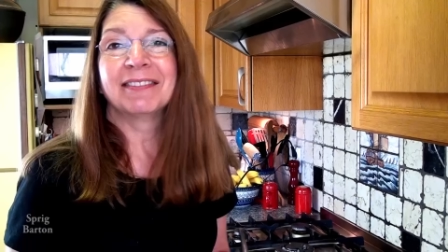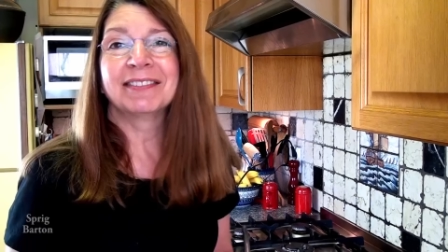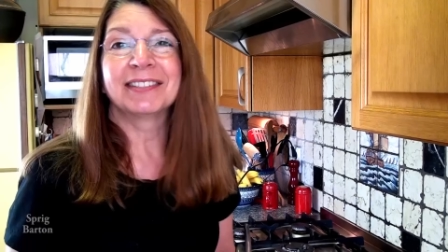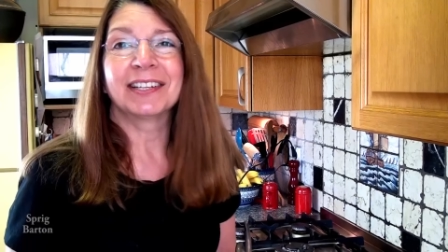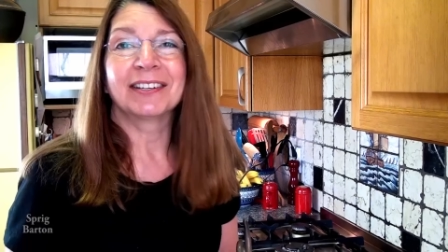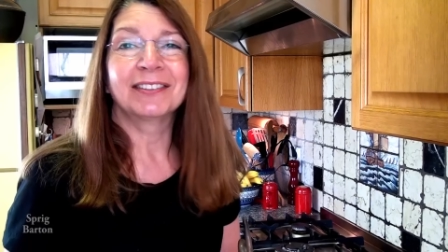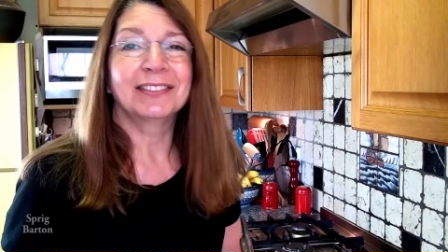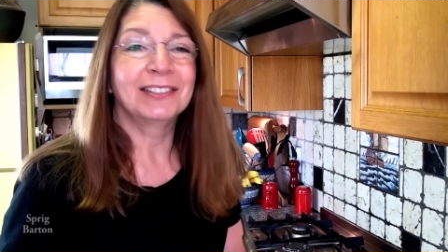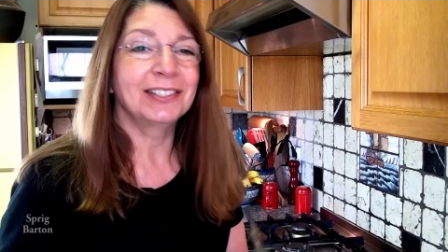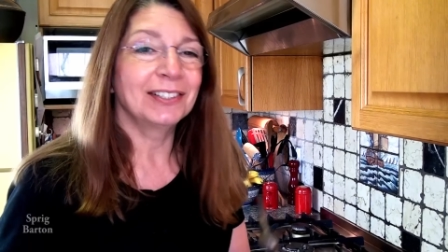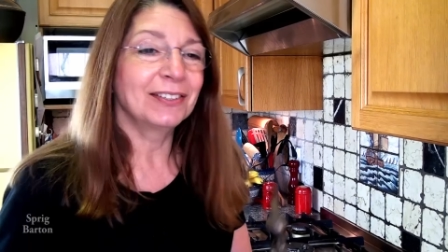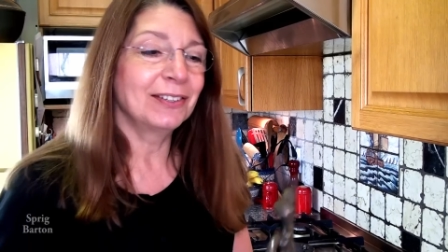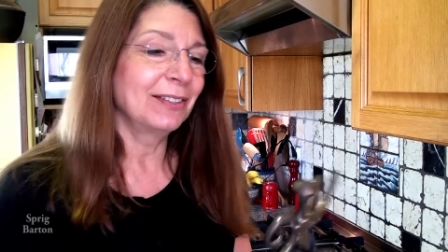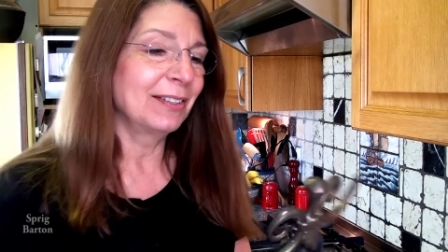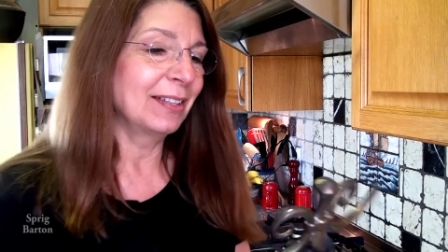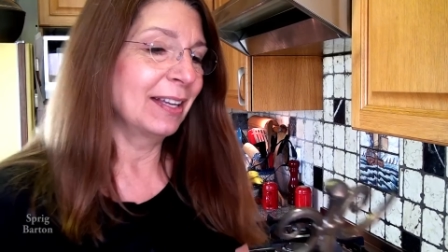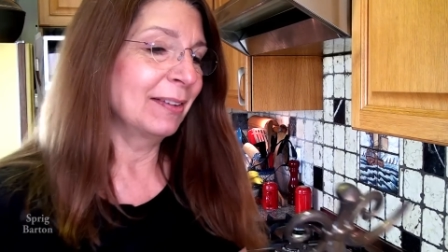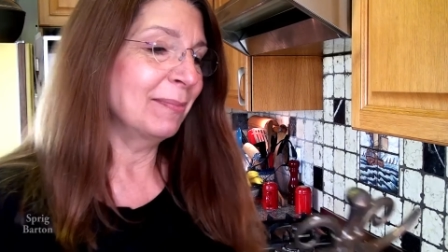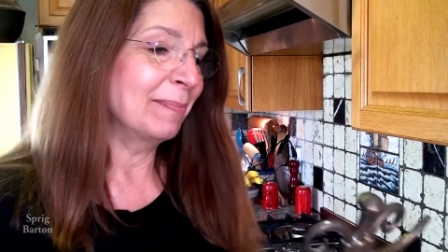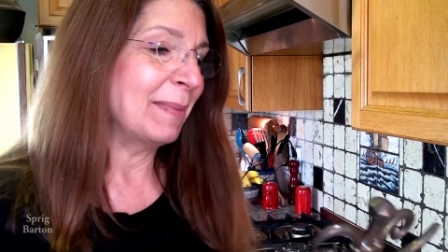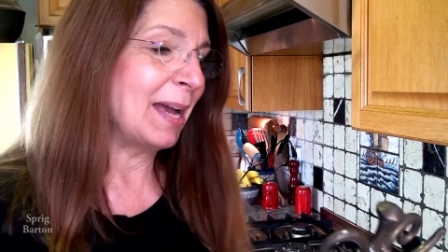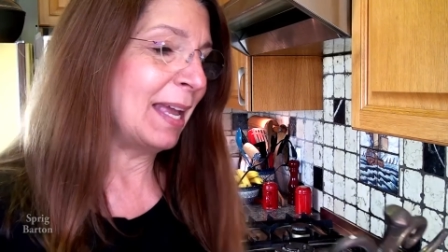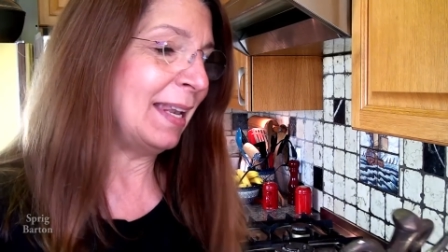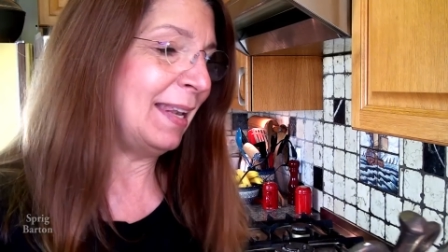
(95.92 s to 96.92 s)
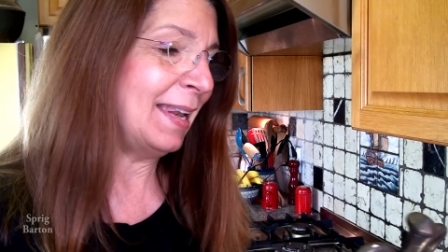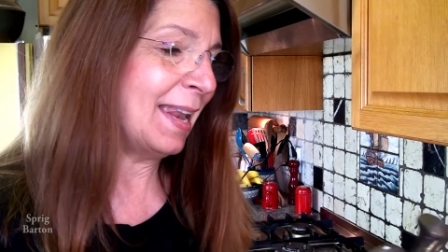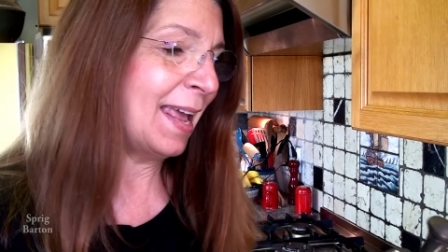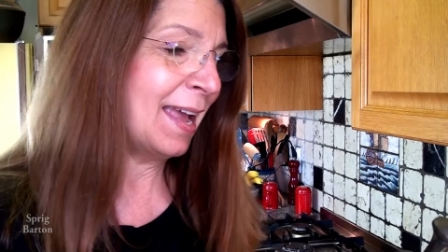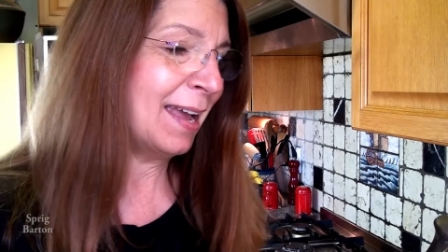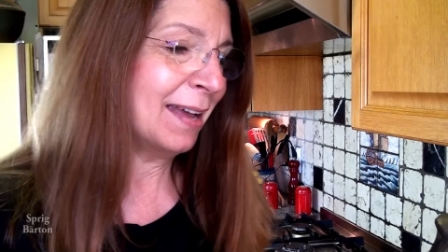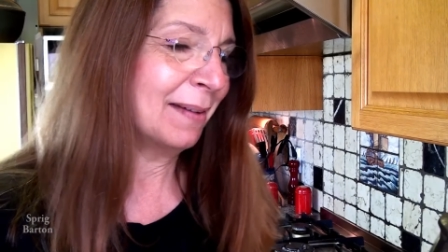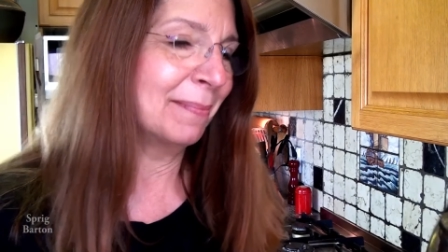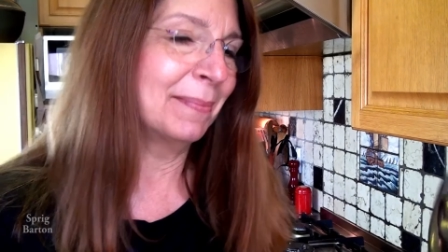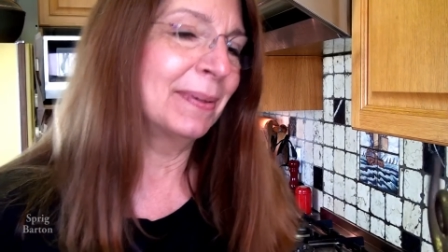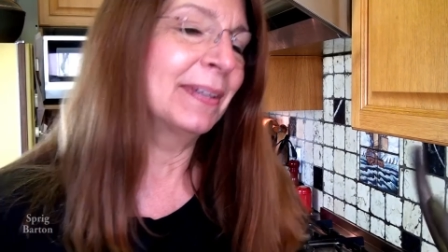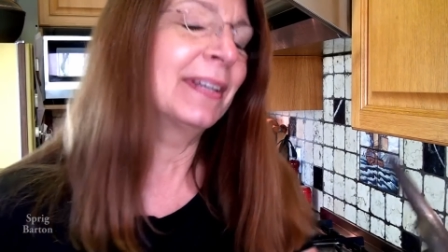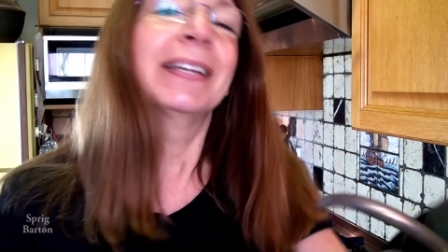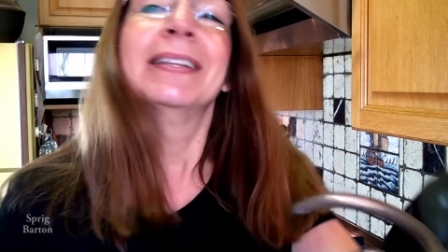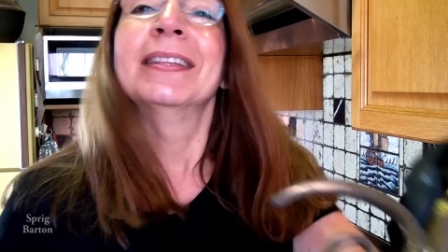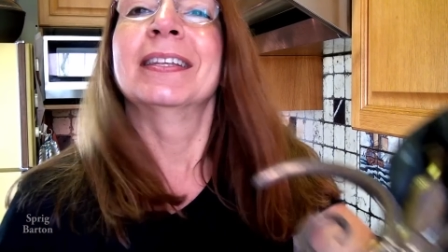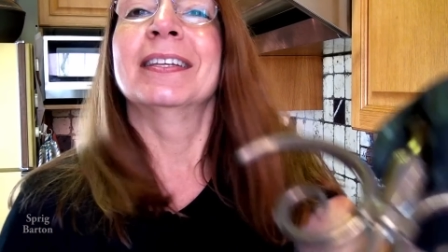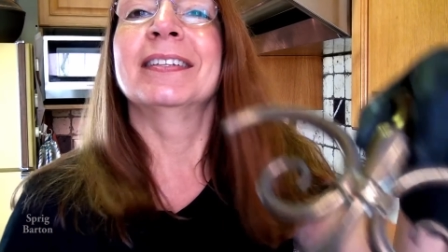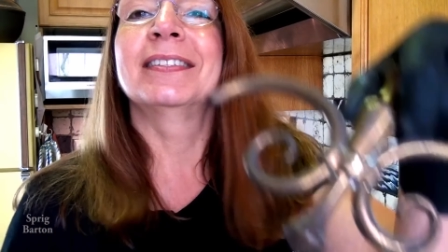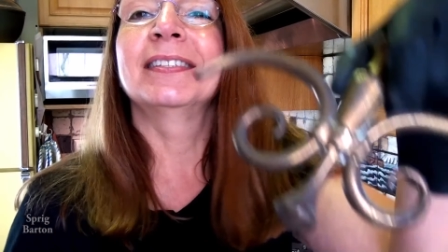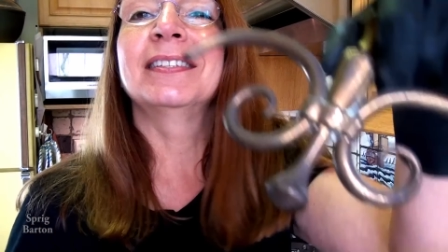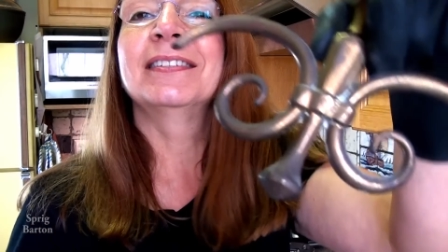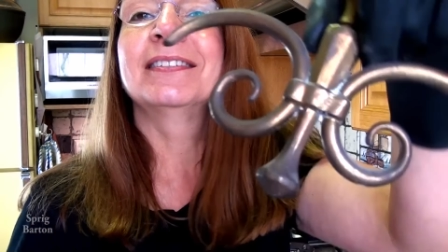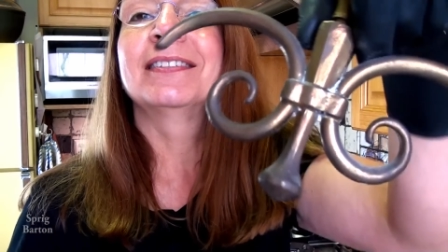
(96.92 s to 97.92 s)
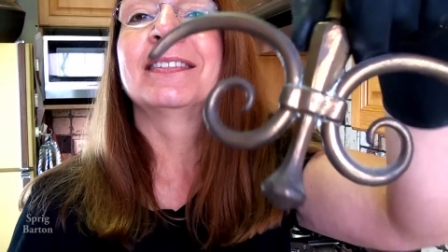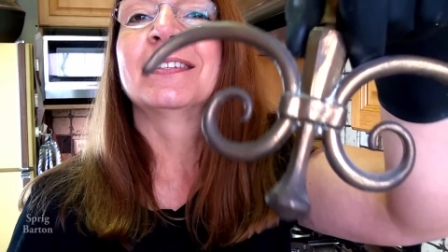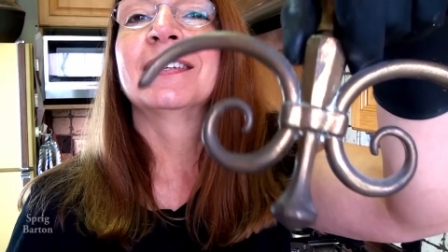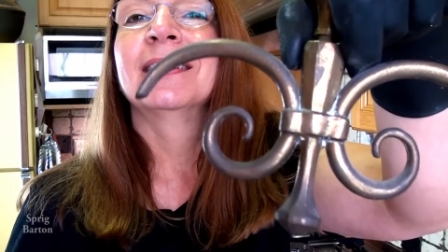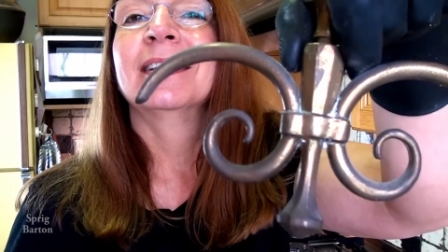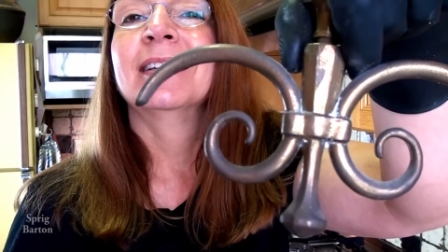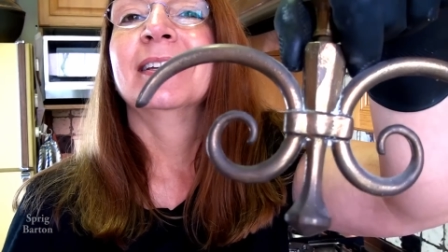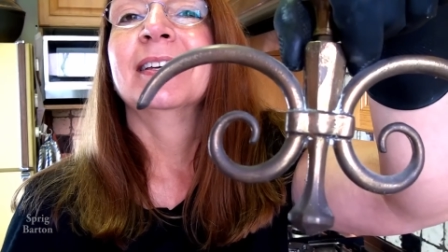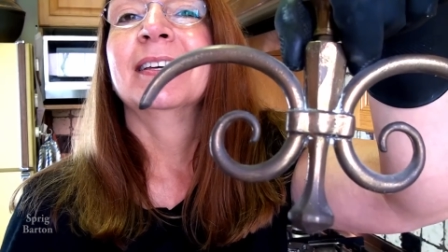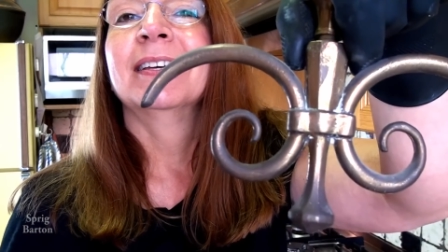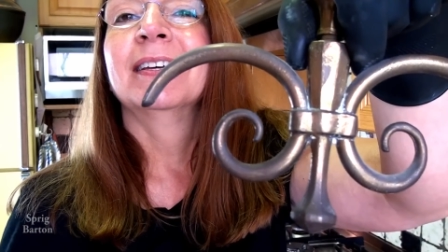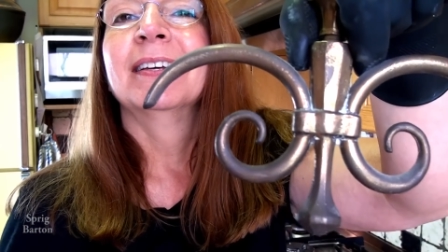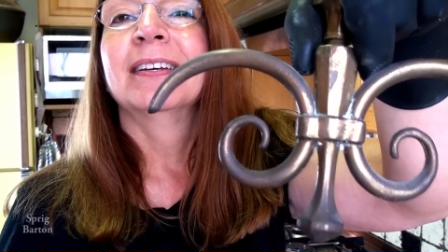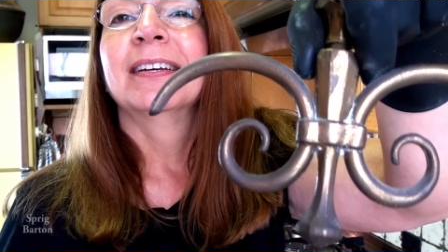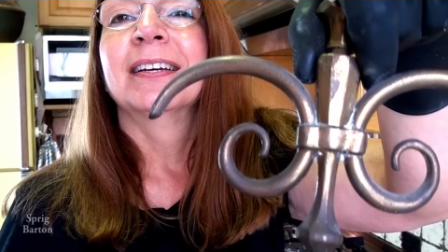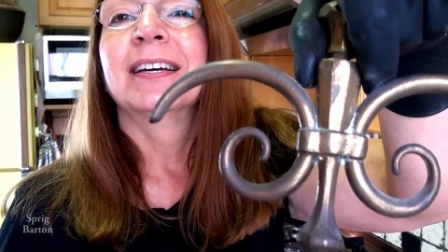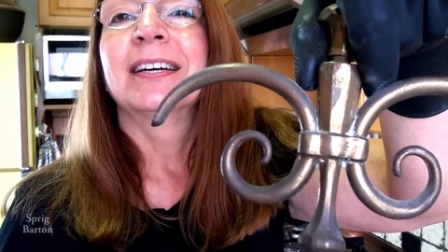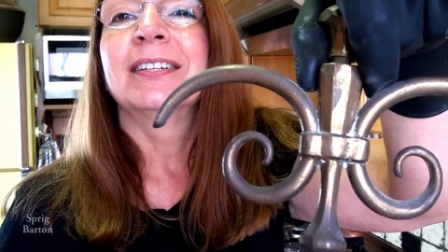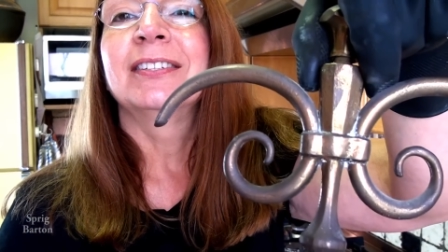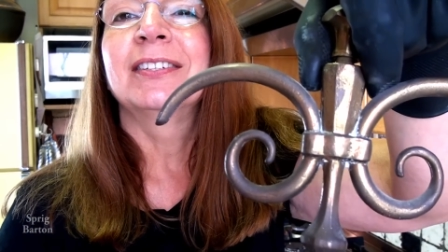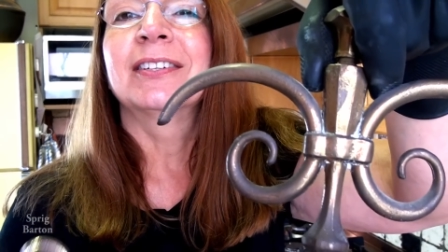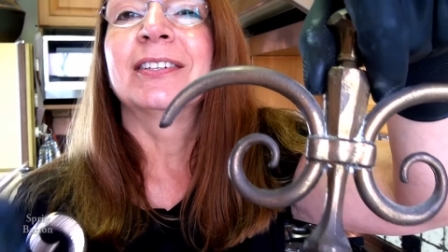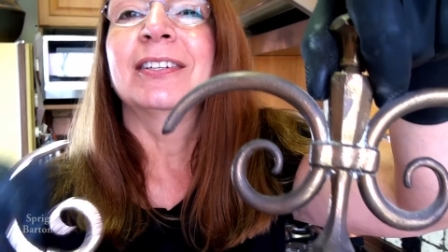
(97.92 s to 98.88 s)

I've showed you my lamp, and this is a